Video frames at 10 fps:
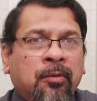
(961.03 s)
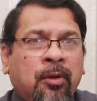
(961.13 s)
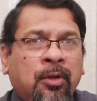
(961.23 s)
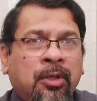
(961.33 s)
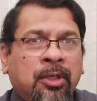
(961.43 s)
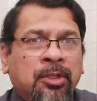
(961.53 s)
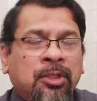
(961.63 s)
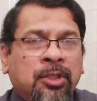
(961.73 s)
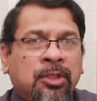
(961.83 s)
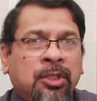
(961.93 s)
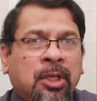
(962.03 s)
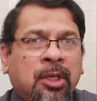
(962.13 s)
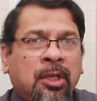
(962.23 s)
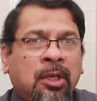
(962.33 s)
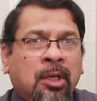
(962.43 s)
following restriction,
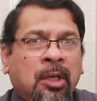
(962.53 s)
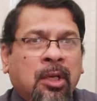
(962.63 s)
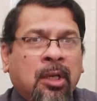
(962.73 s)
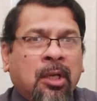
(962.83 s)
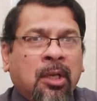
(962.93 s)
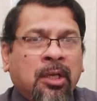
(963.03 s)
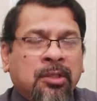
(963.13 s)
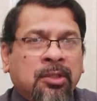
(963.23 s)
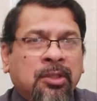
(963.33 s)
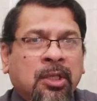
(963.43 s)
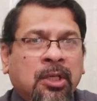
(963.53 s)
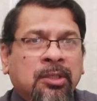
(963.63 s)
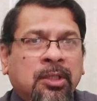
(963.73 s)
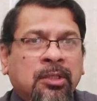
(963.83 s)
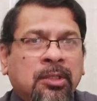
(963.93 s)

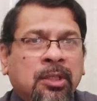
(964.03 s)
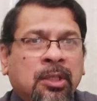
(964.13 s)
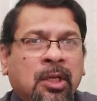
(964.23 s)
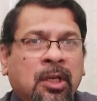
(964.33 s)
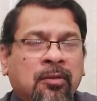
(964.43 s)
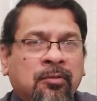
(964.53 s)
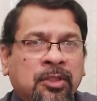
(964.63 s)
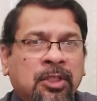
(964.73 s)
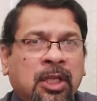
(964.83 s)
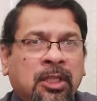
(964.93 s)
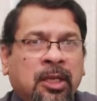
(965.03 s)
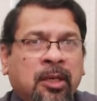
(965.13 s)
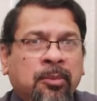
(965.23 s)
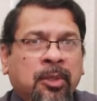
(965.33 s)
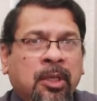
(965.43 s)
exercises and physical
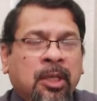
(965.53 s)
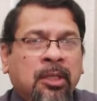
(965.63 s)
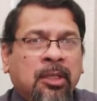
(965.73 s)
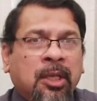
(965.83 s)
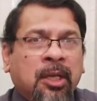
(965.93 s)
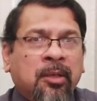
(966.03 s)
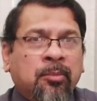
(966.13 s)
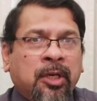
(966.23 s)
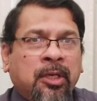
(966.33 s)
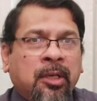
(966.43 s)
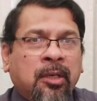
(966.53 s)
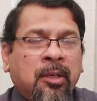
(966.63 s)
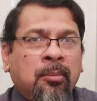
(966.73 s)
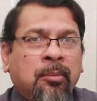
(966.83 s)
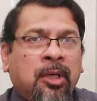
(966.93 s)
therapy, and they get better.
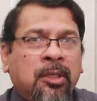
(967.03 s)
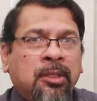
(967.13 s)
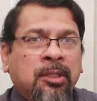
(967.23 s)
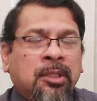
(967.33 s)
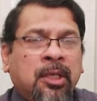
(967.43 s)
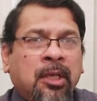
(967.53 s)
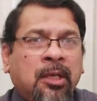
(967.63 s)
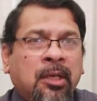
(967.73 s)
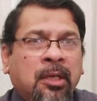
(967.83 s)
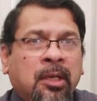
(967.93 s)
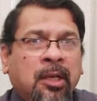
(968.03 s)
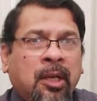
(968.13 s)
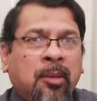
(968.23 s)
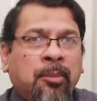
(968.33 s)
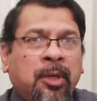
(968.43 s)
But this can
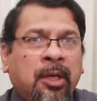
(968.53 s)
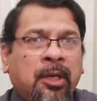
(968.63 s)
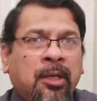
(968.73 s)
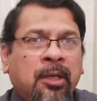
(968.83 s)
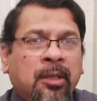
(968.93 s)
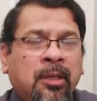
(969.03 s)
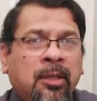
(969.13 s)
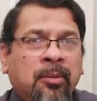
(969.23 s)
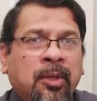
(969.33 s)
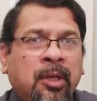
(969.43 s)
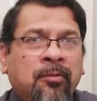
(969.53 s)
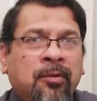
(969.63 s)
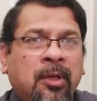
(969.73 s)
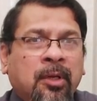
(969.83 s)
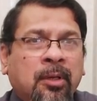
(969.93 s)
come back even
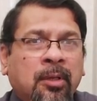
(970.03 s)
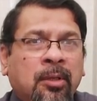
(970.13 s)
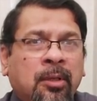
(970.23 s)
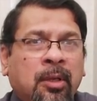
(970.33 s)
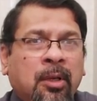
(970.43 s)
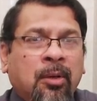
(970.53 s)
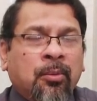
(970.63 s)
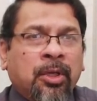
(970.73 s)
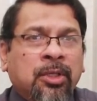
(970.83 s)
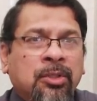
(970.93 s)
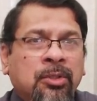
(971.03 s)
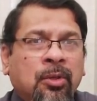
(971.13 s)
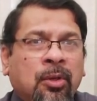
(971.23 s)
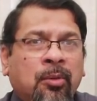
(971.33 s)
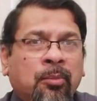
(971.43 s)
after weeks
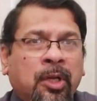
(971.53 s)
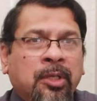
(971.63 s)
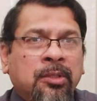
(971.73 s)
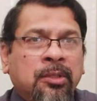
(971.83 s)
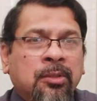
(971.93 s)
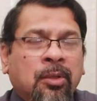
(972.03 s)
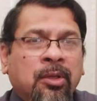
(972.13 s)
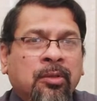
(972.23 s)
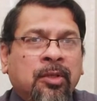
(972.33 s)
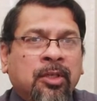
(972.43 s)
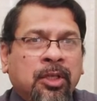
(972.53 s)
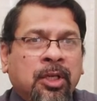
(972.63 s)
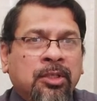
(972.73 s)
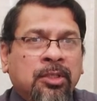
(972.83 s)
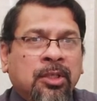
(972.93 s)
or months or even
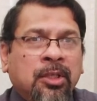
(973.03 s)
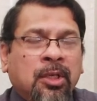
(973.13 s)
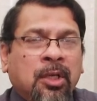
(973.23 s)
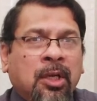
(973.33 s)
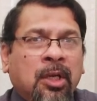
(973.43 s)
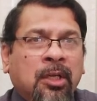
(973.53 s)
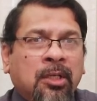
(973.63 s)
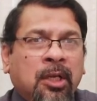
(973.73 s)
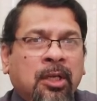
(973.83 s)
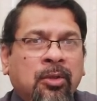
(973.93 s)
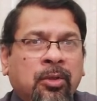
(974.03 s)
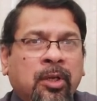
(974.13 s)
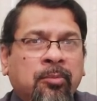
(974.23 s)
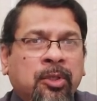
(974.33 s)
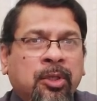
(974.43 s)
years, and then you
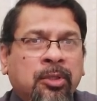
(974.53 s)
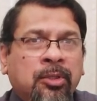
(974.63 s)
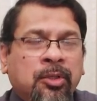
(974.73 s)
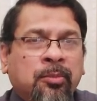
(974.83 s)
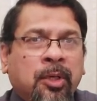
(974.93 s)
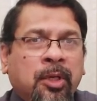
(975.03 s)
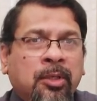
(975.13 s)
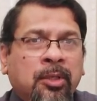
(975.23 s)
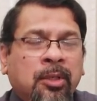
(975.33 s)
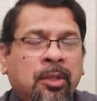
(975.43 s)
give the treatment